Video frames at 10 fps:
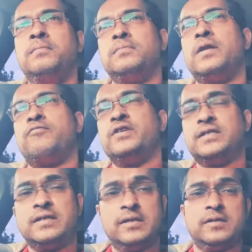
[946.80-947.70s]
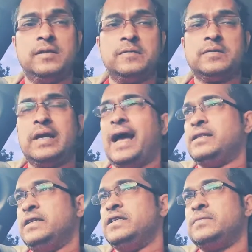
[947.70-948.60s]
resistance at
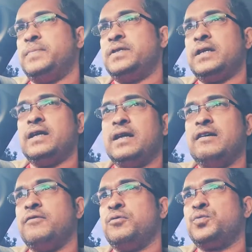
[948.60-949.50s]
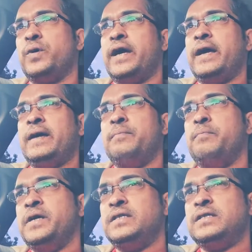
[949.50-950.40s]
these particular levels where
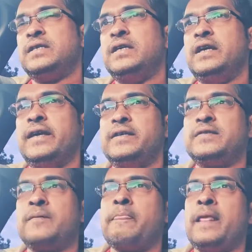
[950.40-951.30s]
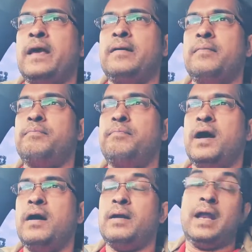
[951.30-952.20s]
BTC is
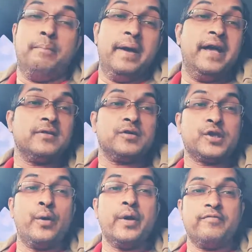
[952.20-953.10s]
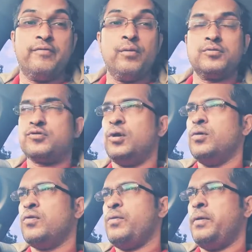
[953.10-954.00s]
like bears are showing full control,
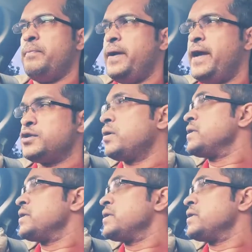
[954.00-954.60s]
right? Where bears want to